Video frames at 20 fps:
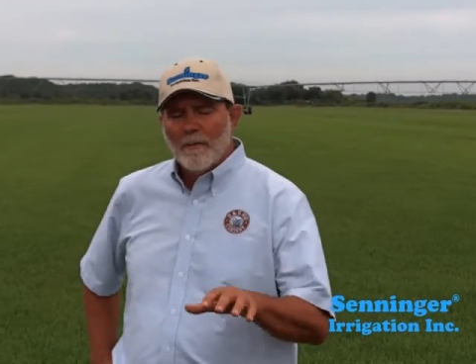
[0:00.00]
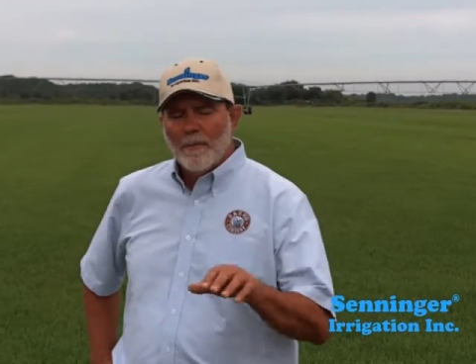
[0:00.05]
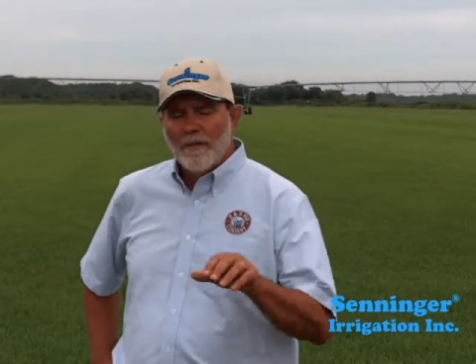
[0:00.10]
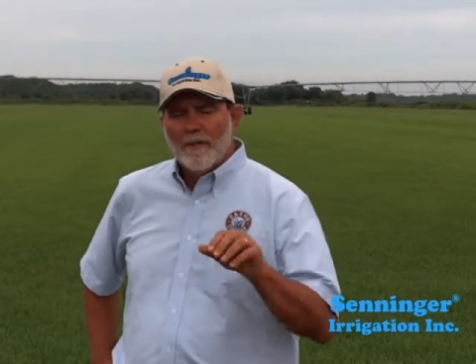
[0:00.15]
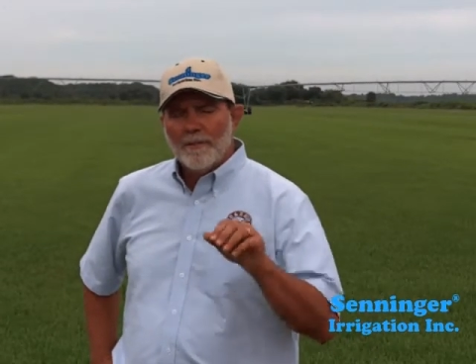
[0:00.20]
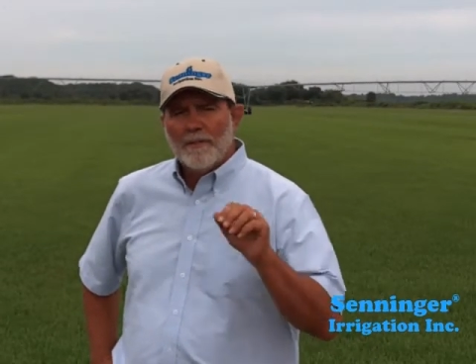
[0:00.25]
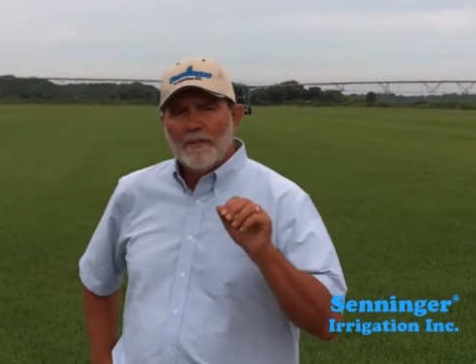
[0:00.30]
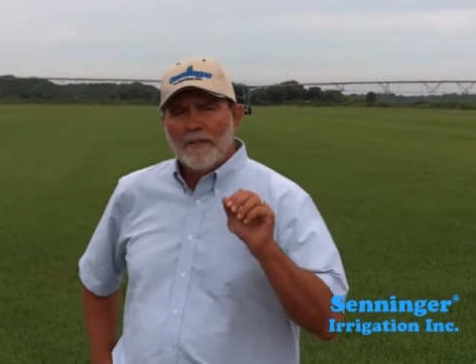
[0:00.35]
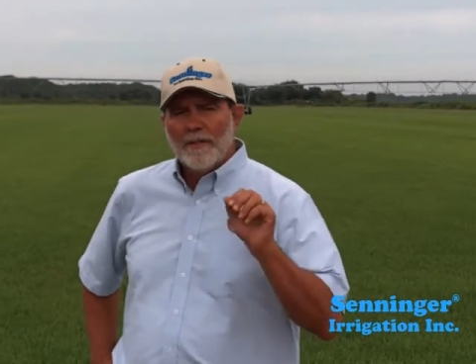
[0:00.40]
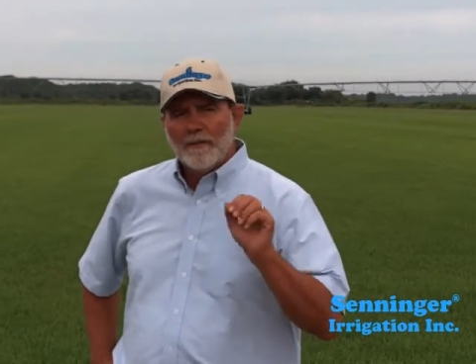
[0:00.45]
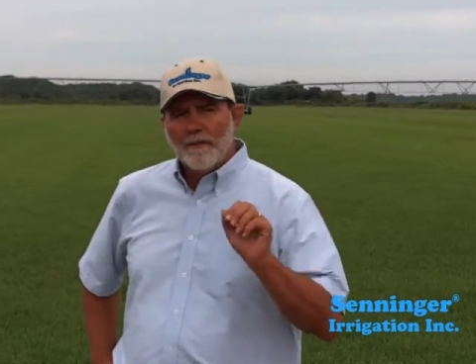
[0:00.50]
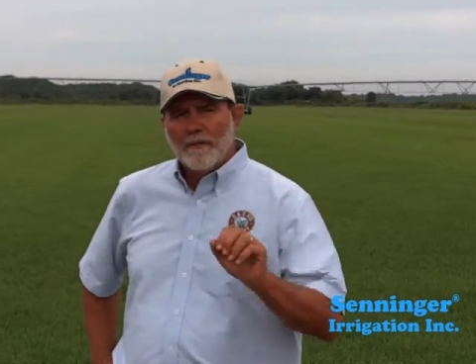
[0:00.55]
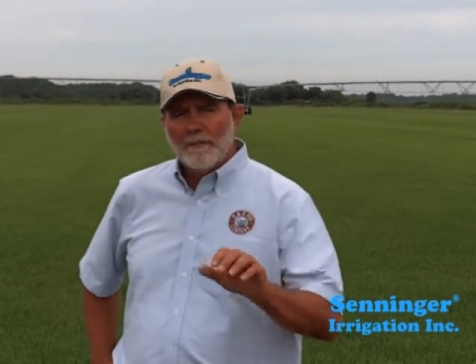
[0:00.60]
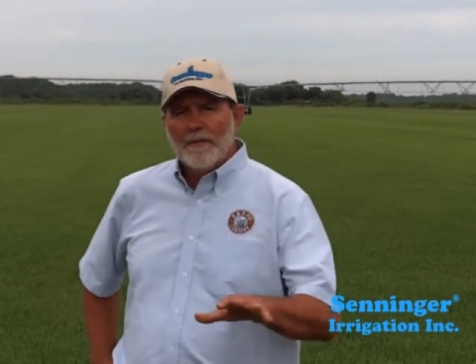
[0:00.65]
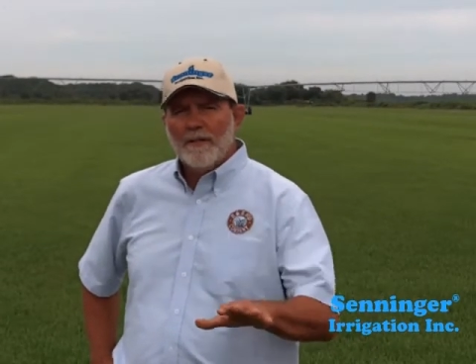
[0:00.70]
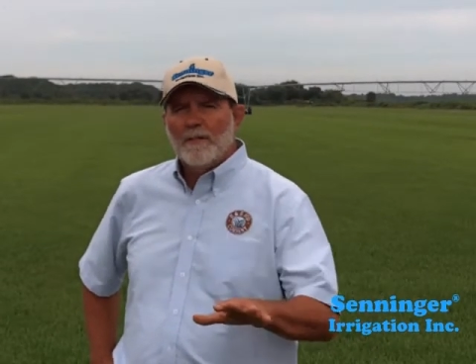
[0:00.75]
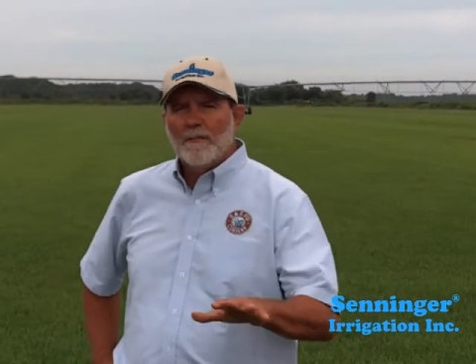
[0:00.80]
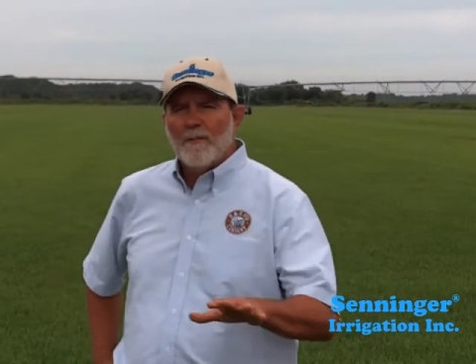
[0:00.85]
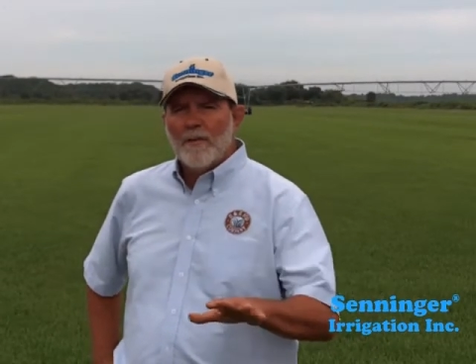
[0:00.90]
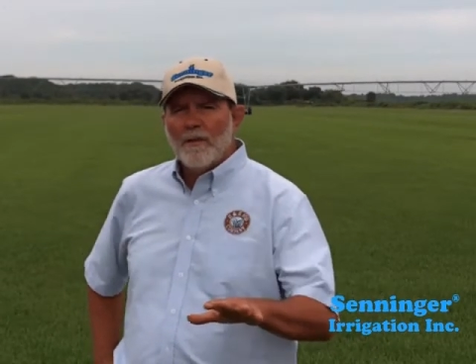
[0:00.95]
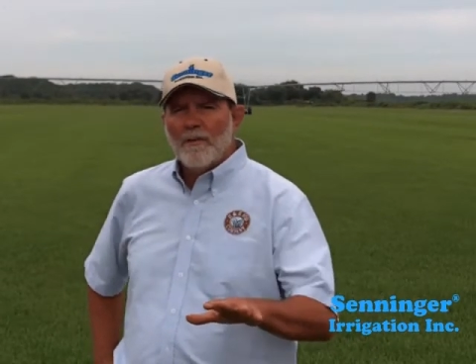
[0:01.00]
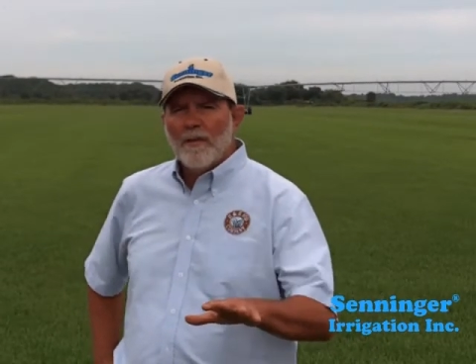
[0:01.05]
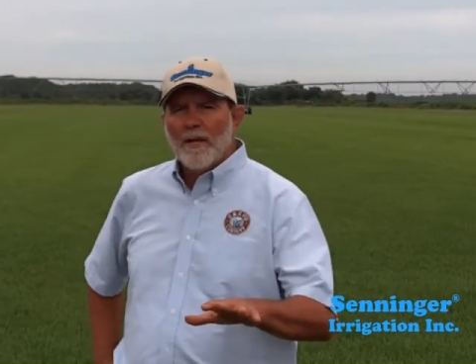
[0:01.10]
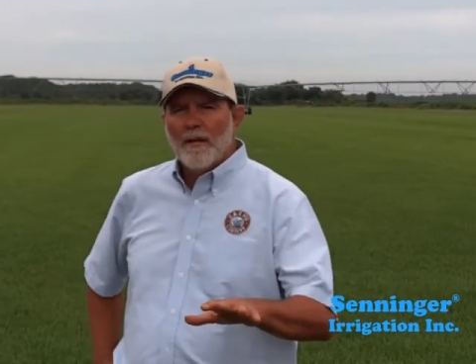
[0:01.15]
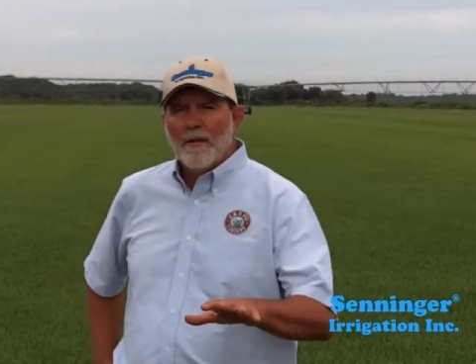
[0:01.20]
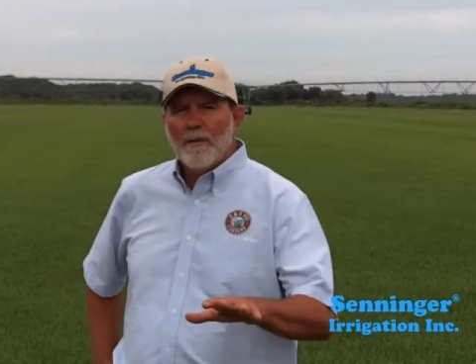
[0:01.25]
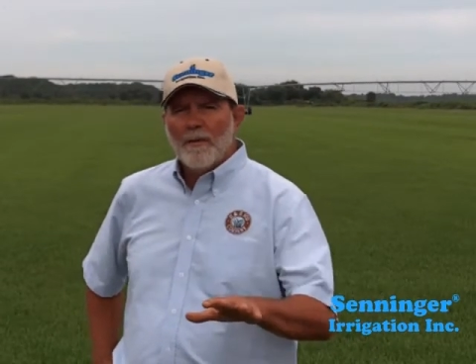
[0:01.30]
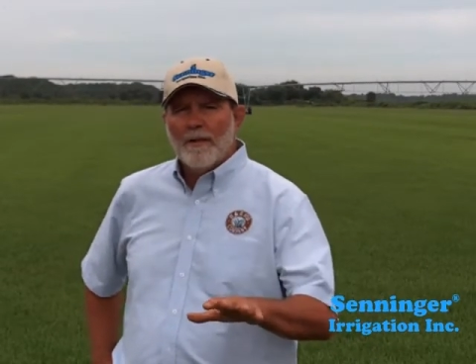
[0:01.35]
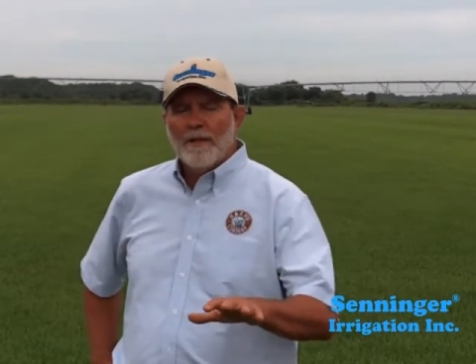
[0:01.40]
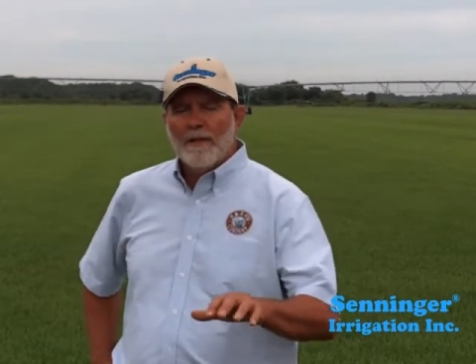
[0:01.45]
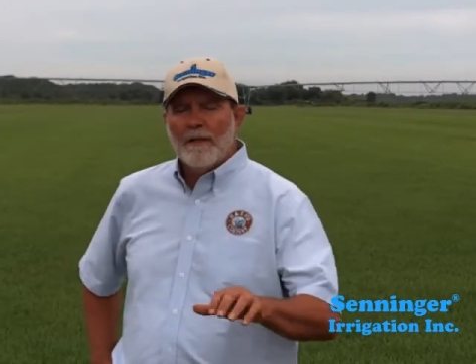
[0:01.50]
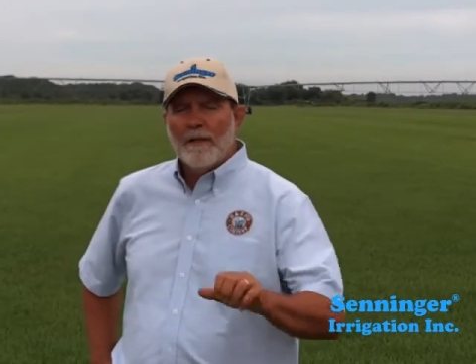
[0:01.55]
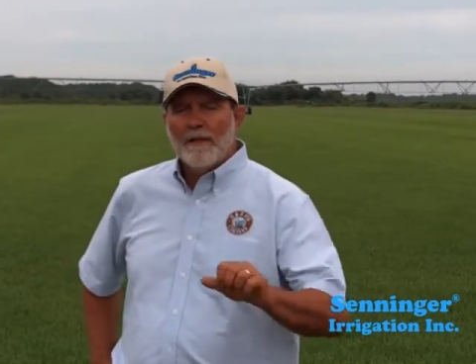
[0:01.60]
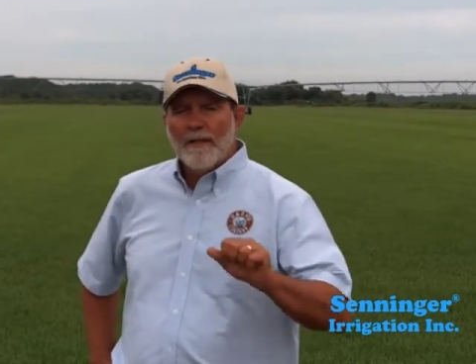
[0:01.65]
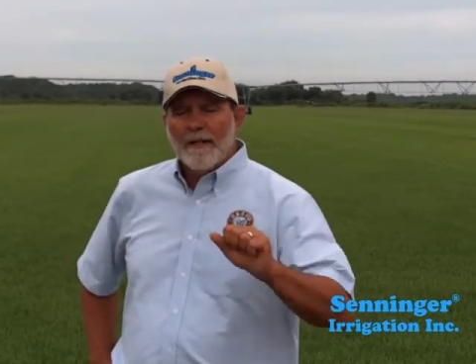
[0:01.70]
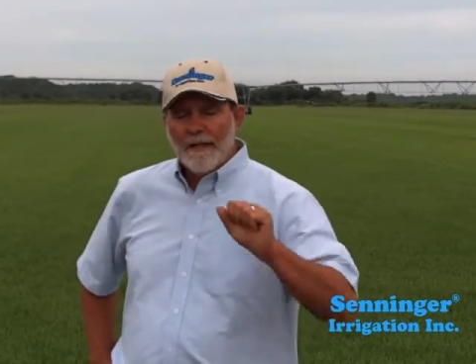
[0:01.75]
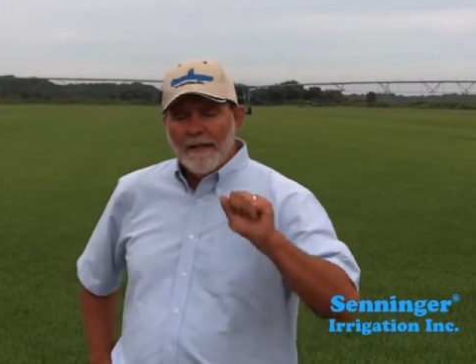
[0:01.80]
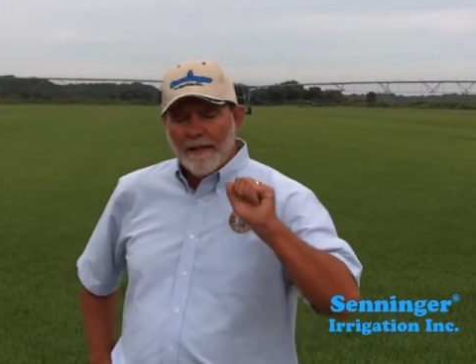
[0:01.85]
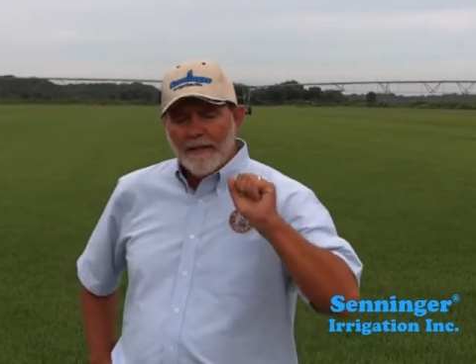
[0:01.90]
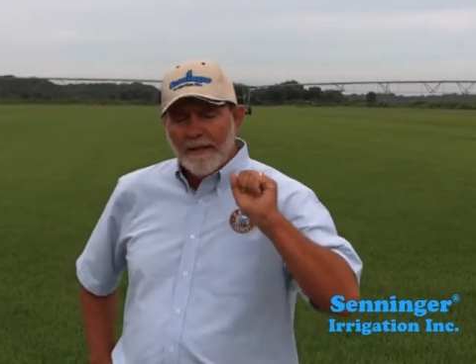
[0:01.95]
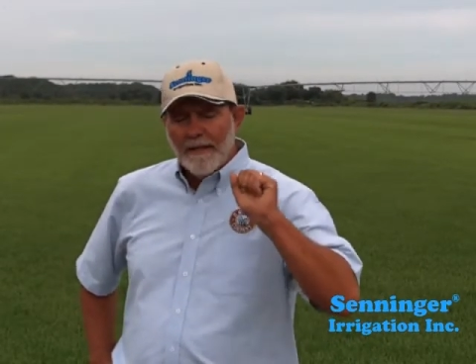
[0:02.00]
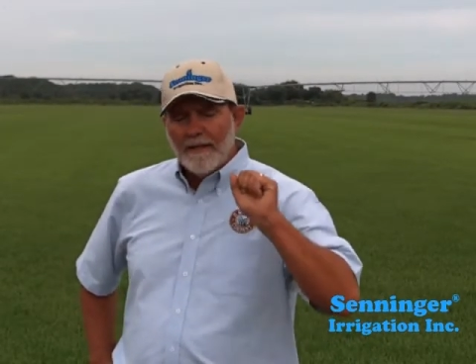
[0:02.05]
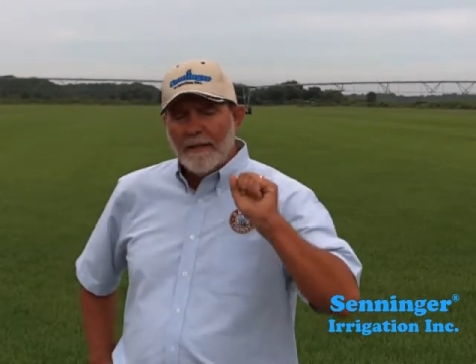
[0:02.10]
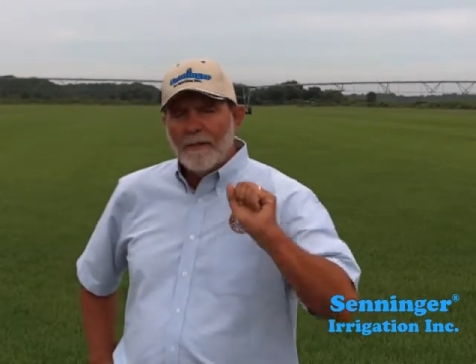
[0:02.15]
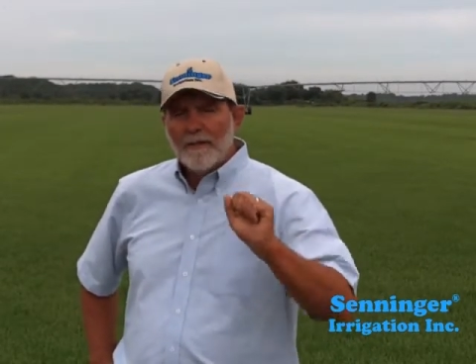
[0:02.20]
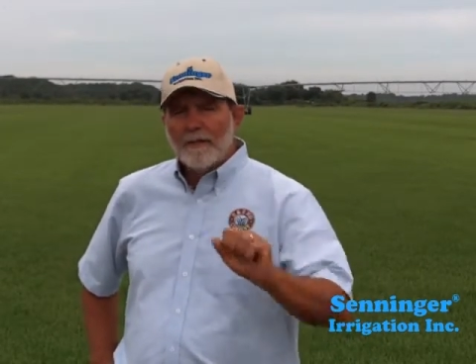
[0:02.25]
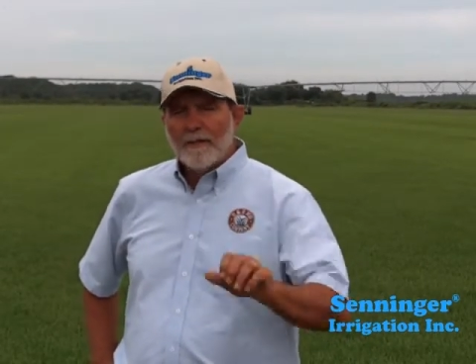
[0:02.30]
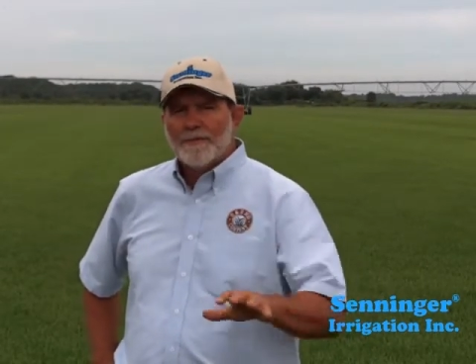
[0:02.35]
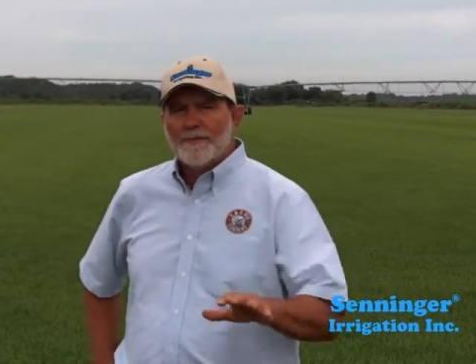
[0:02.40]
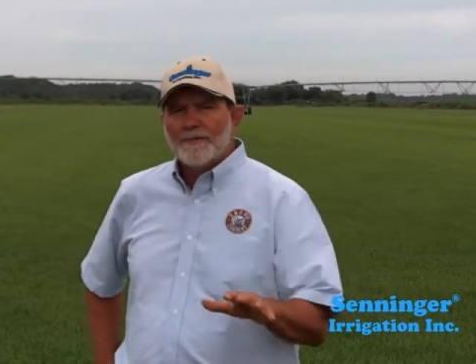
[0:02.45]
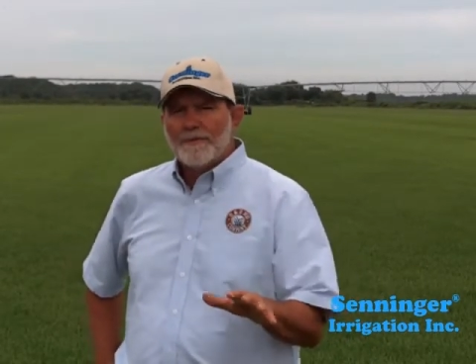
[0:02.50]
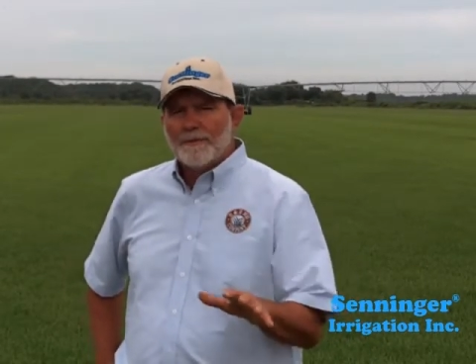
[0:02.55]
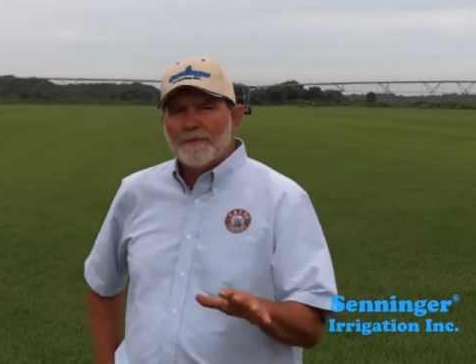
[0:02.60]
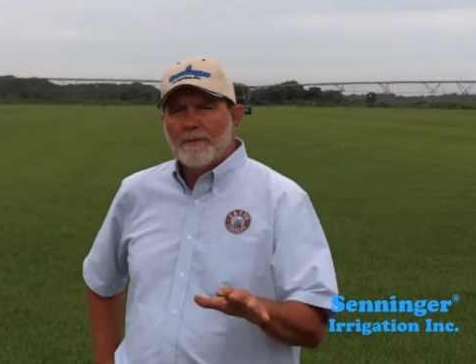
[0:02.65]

we can put a little bit of water out quickly and it cools